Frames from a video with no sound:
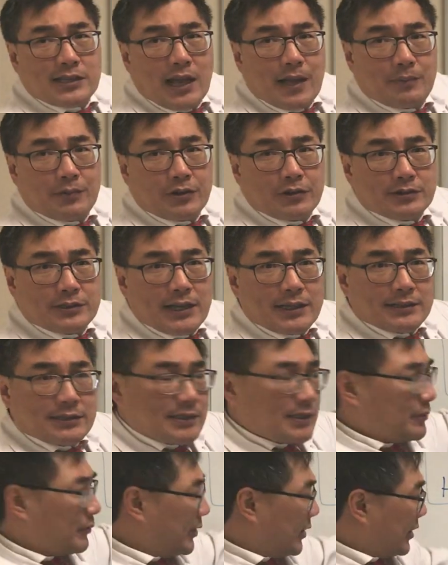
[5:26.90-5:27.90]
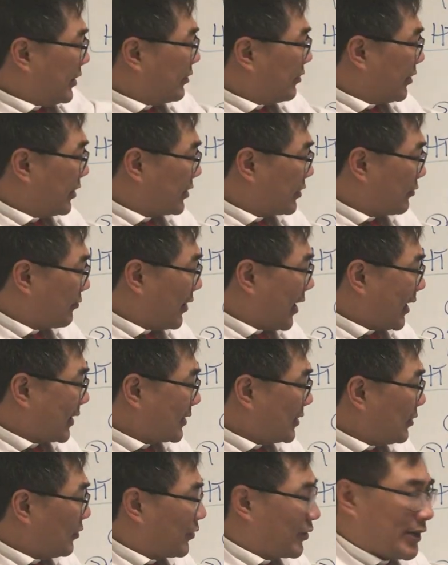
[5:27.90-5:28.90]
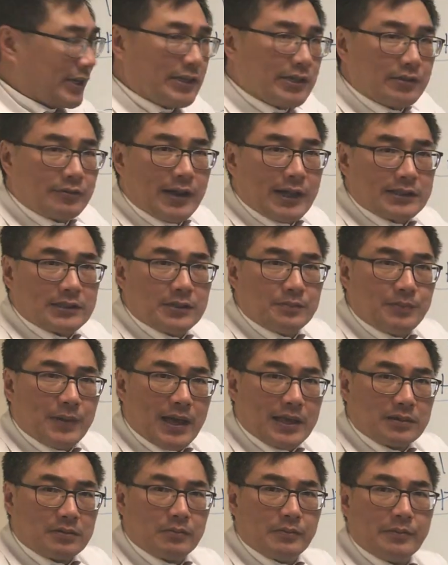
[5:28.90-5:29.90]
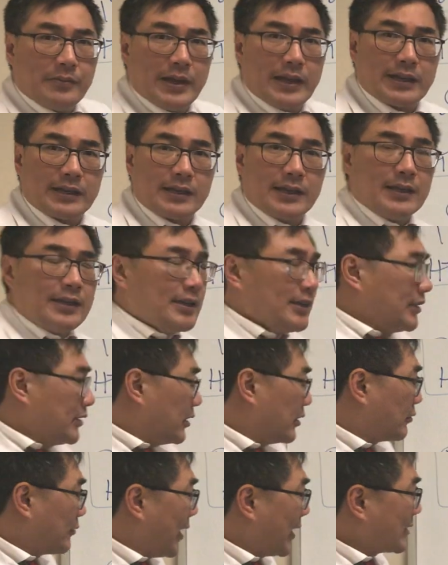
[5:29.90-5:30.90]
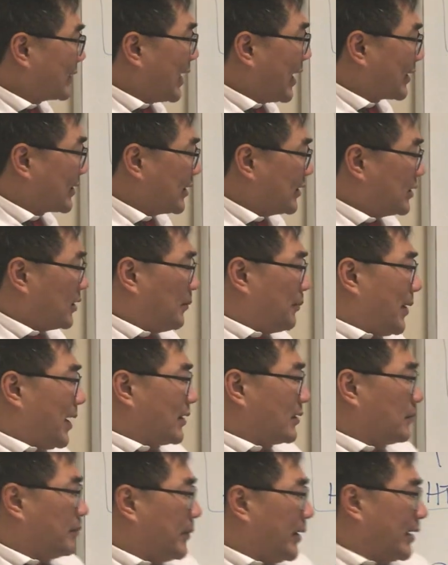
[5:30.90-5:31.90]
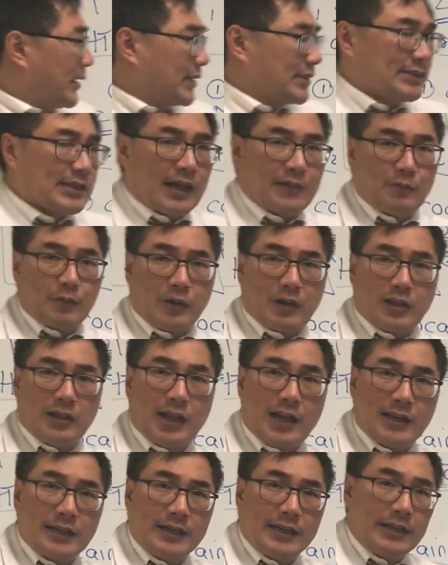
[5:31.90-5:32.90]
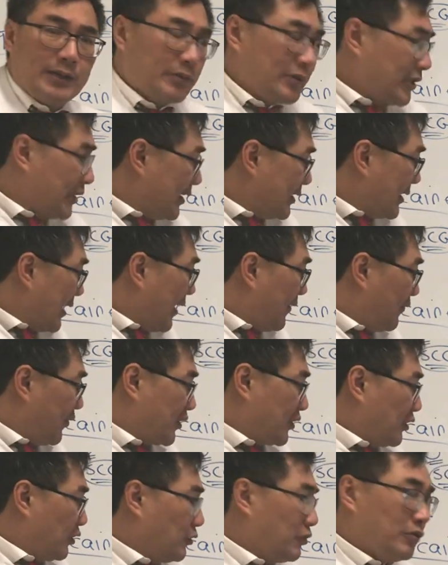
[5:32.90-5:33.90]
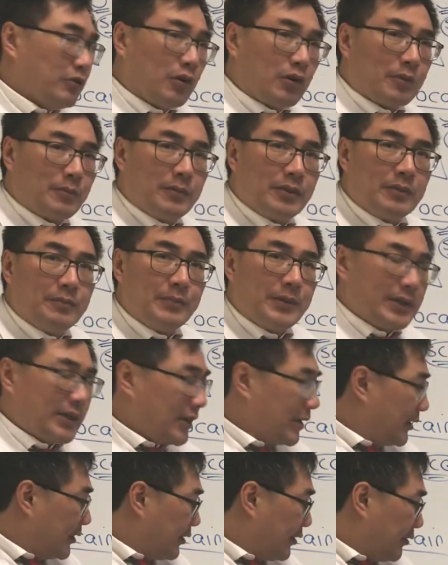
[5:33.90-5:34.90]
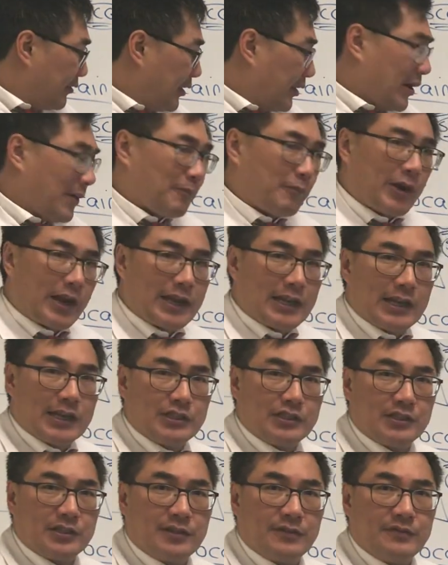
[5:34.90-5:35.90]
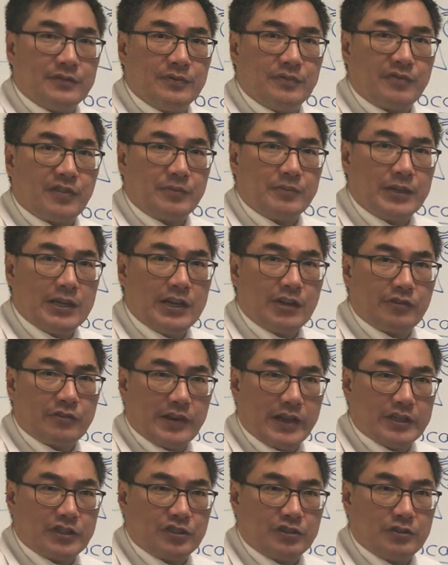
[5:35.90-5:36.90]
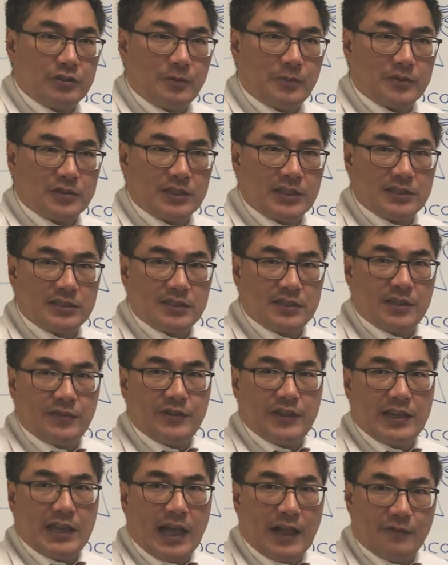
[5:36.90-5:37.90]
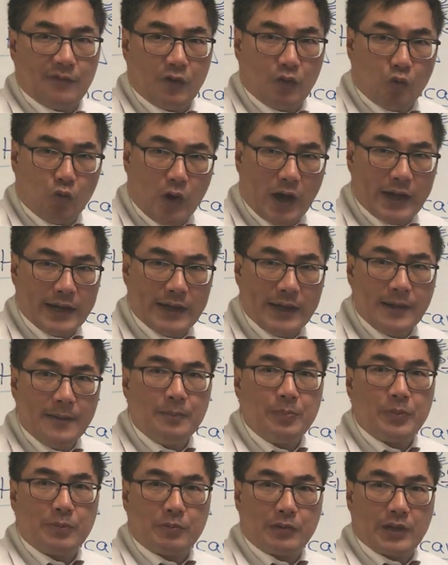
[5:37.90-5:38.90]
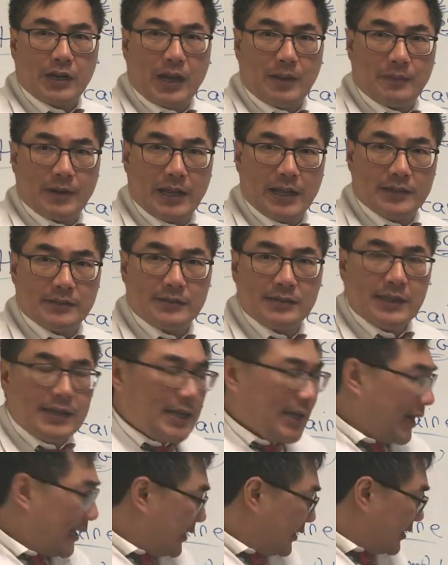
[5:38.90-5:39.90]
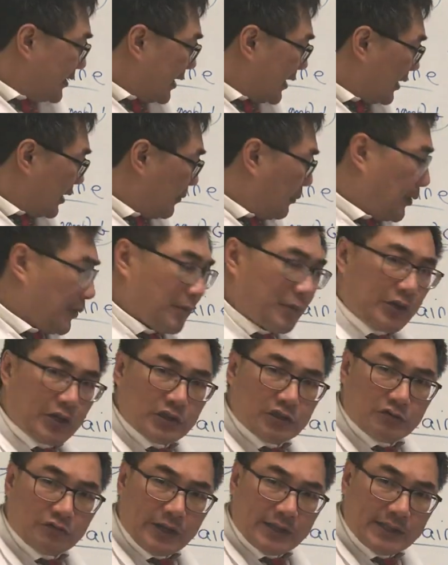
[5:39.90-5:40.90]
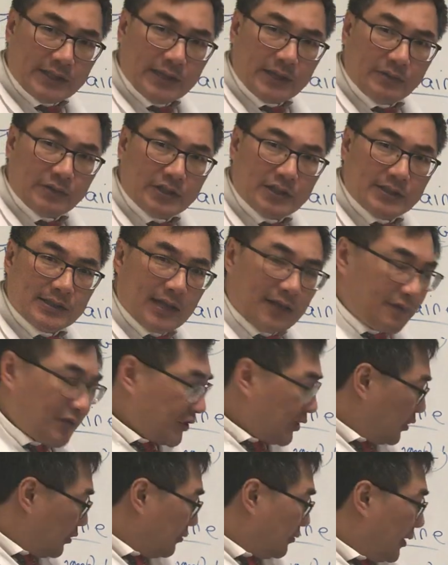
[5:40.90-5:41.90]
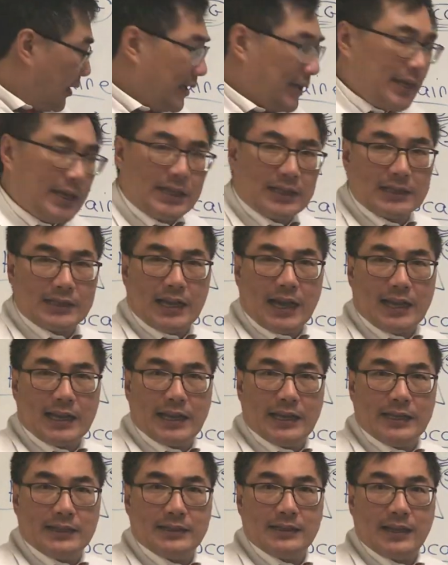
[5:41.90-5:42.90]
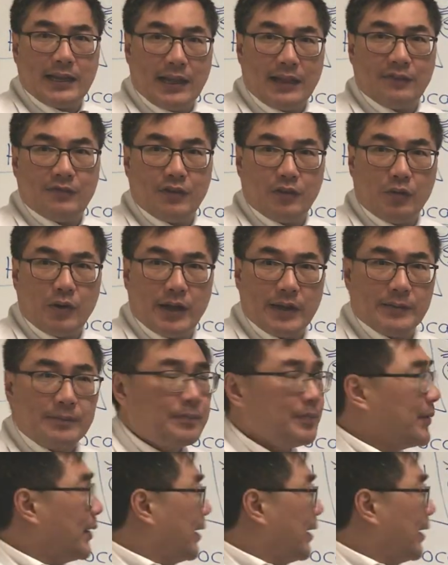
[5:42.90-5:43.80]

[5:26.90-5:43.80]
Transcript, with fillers: topical testing with either a direct or an indirect sympathomimetic. The direct acting sympathomimetic is apraclonidine, which has alpha-2 normal, but under upregulation of, from denervation supersensitivity, alpha-1 predominates, and instead of the pupil constricting, which is alpha-2, it'll dilate alpha-1.